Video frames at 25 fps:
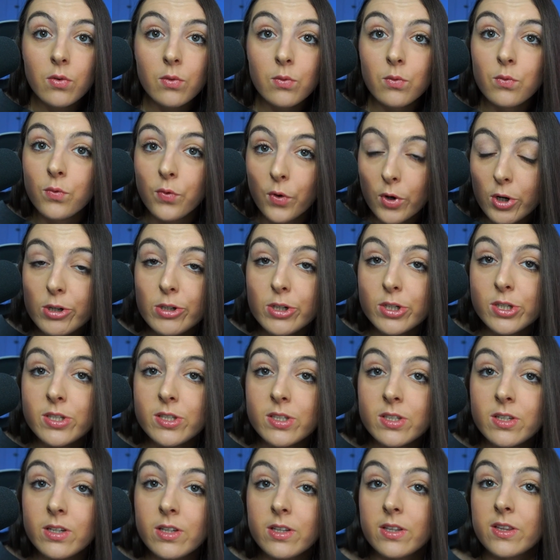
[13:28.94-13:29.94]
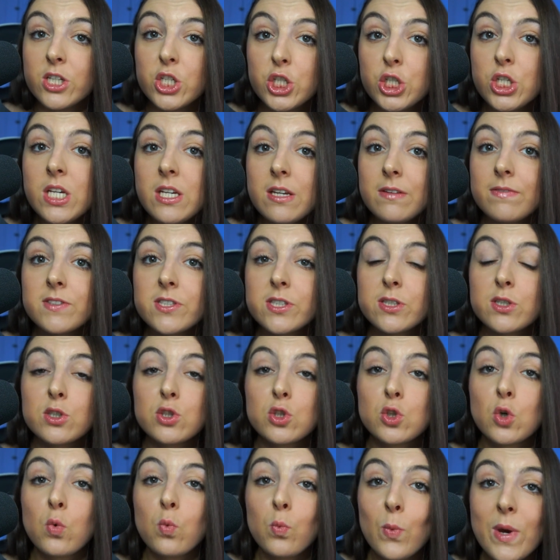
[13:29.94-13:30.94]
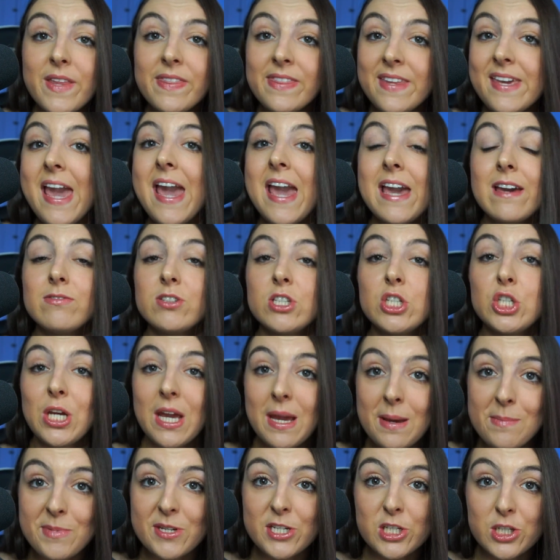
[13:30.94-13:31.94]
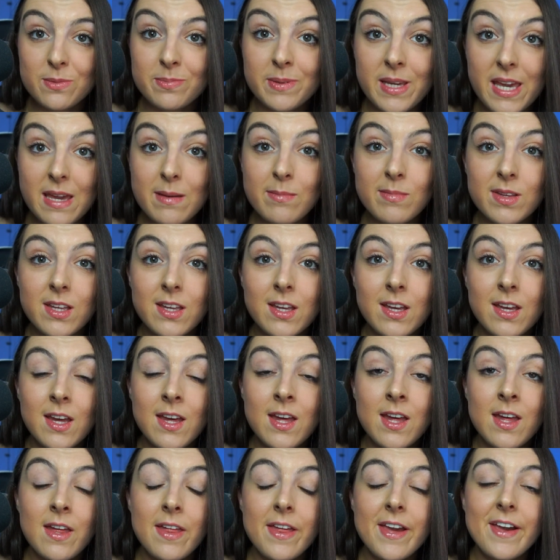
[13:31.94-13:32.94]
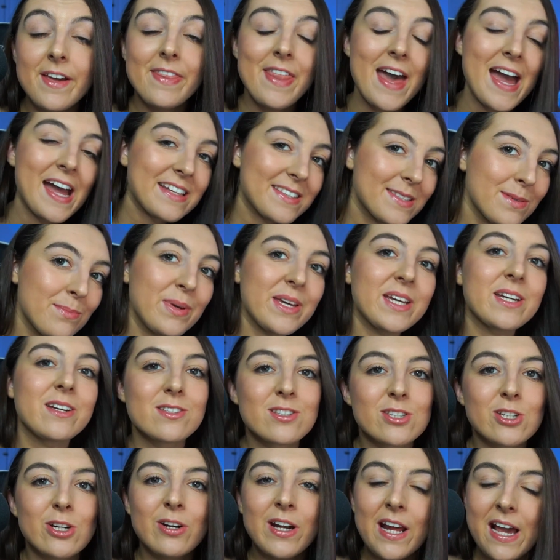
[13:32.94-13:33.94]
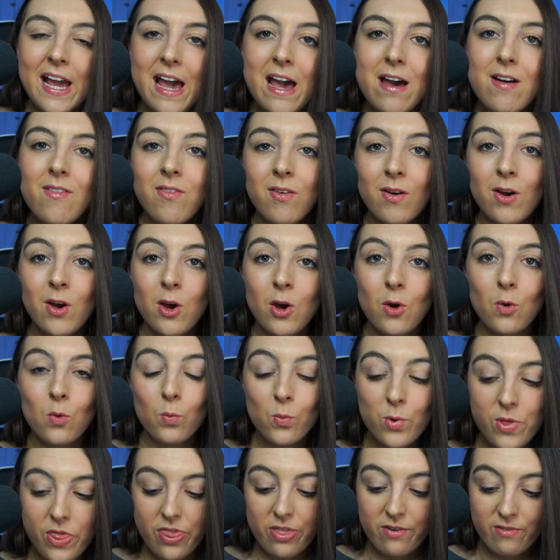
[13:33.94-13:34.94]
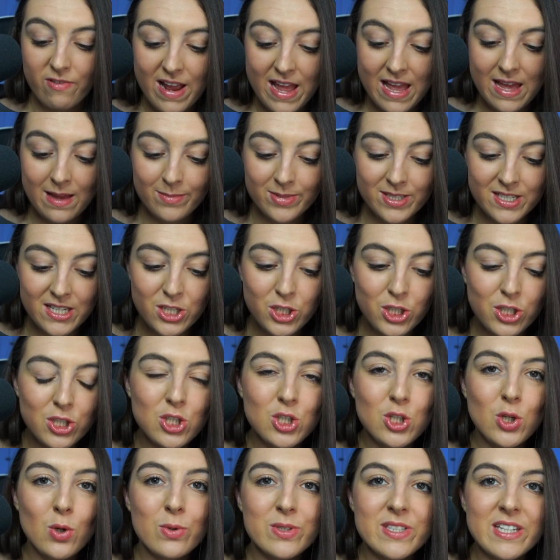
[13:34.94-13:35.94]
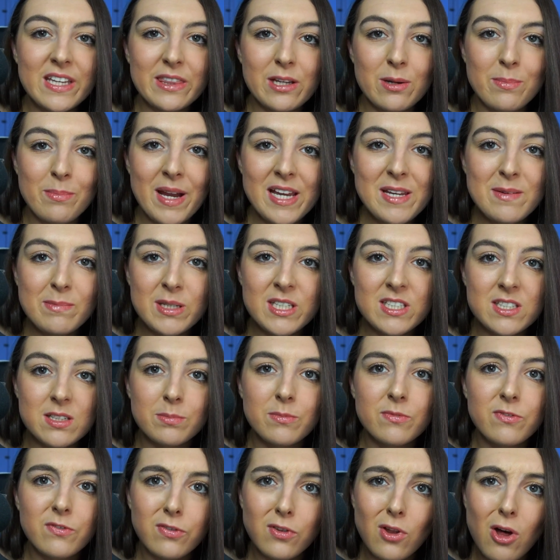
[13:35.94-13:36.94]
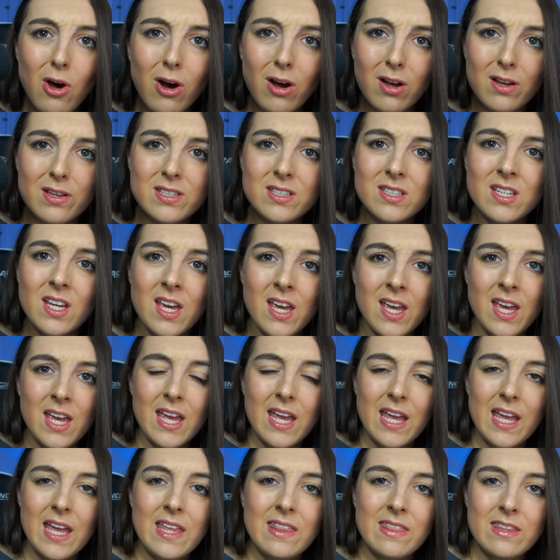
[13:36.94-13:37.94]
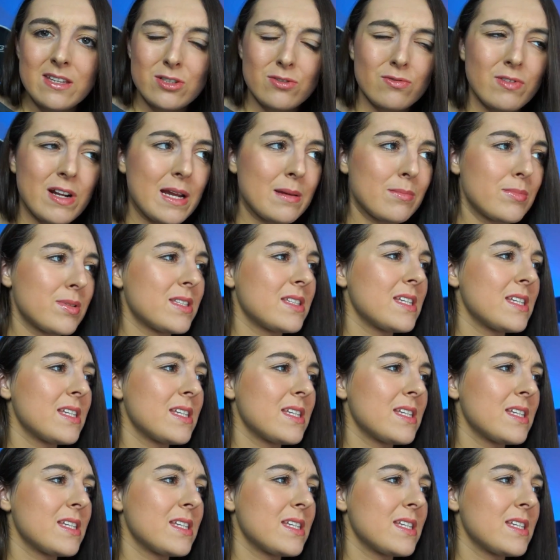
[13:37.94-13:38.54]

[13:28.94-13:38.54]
versus the Chiefs to win the AFC Championship game. That's a big concern I have with the Rams. It just shows that there might be some flaws in this Rams